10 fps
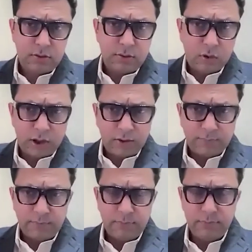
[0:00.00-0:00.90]
Okay,
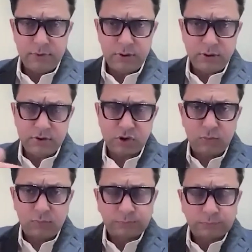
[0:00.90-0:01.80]

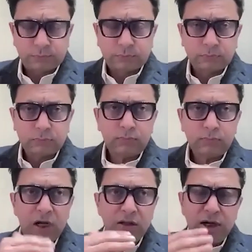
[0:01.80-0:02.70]
so
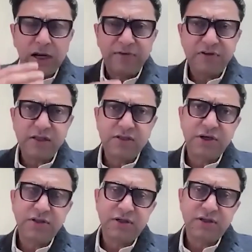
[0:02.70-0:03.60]
the lifestyle
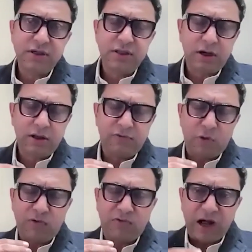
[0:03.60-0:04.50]
changes, either in the
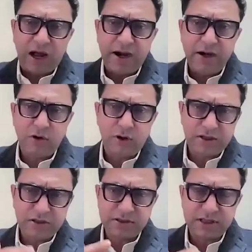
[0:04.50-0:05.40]
form of diet or
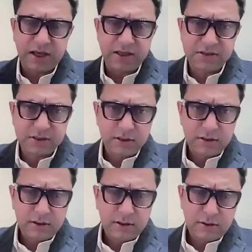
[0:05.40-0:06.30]
exercise,
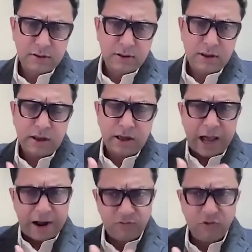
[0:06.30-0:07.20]

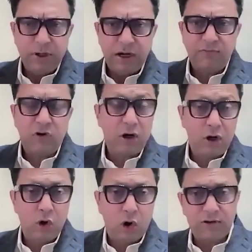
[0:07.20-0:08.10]
have to be done for
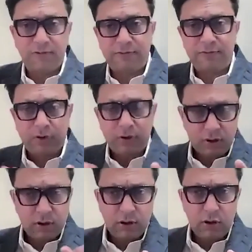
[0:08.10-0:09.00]
a
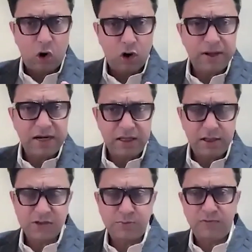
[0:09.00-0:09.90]
lot many
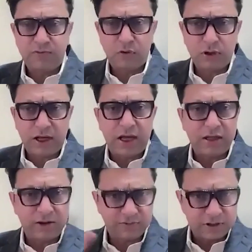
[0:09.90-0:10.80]
years before they can
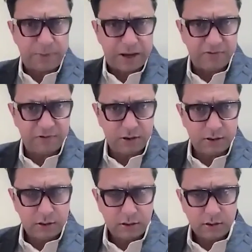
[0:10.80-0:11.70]
give some benefit,
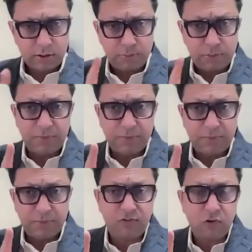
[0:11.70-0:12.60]
but
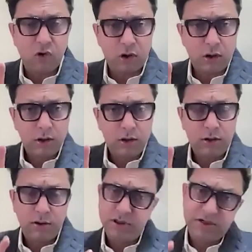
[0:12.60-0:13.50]
before
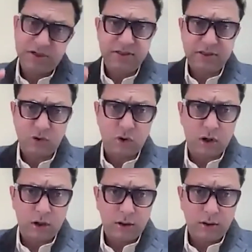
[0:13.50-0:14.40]
the disease occurred.